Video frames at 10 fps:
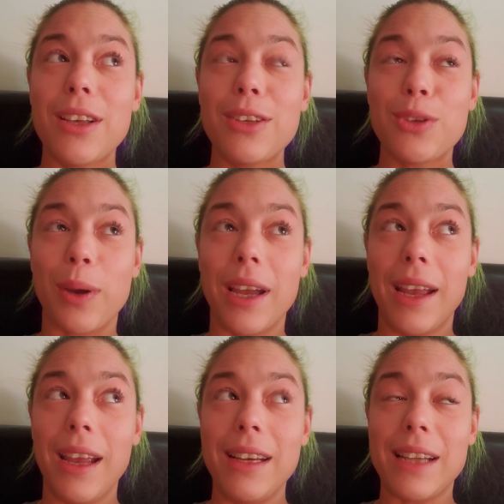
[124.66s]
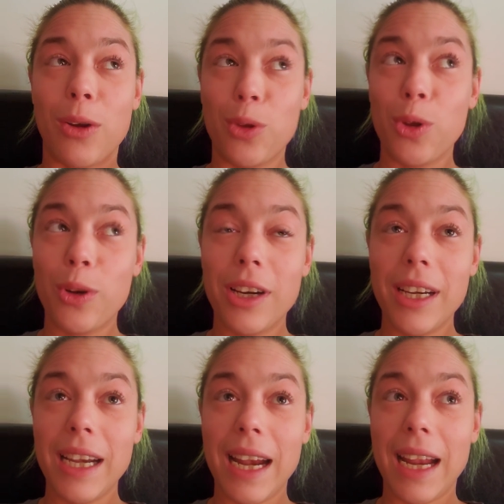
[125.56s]
so I
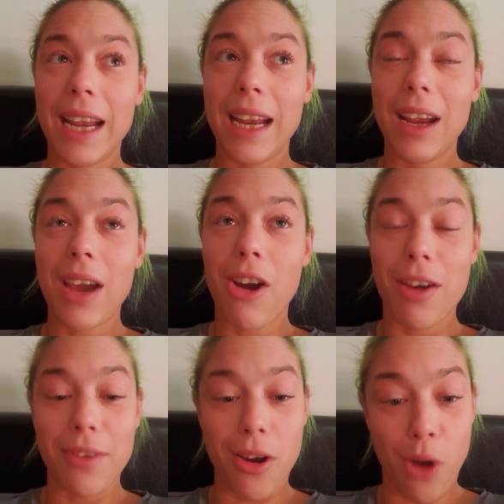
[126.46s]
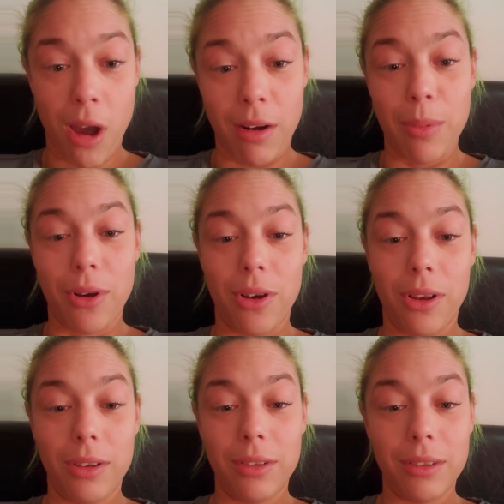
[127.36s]
downloaded it off Audible
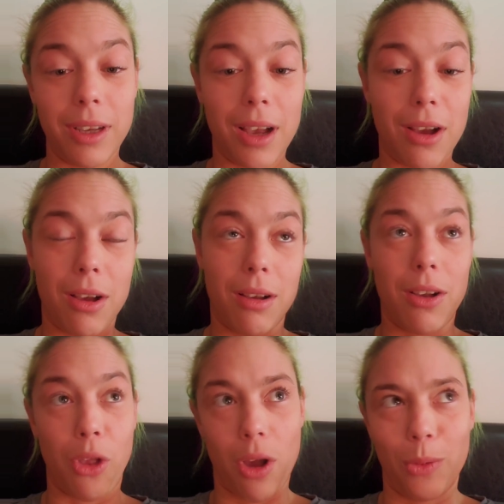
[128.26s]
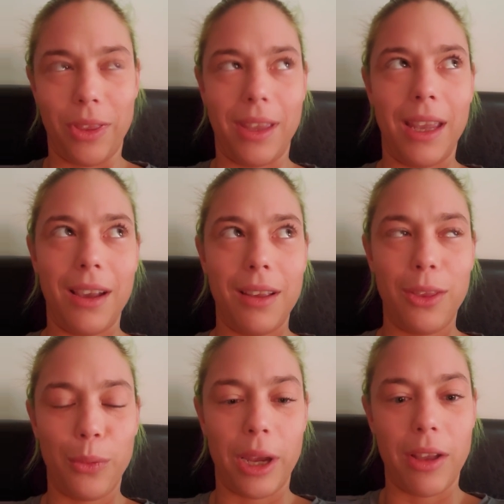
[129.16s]
along with like
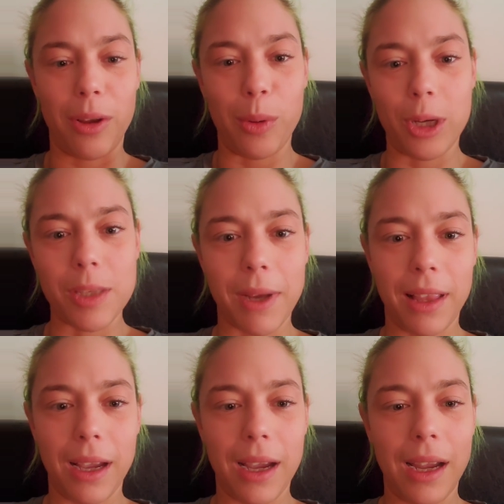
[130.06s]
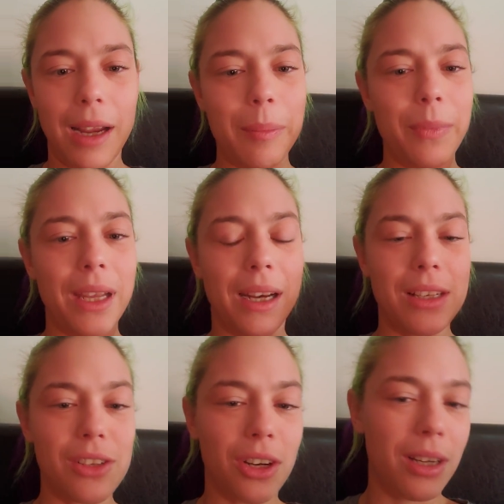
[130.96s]
3 other books by the guy, and I
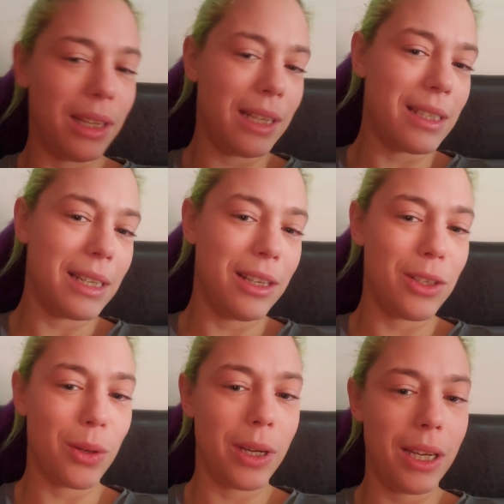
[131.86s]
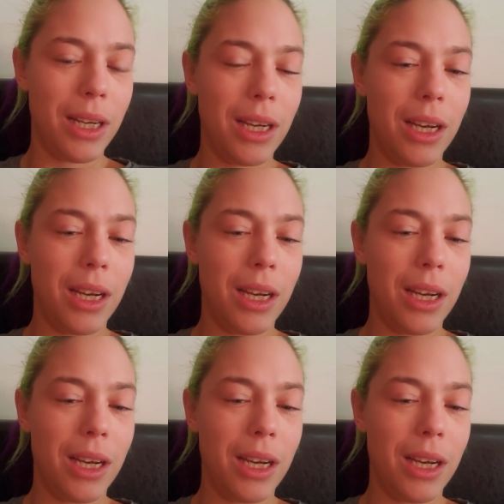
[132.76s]
started listening to it.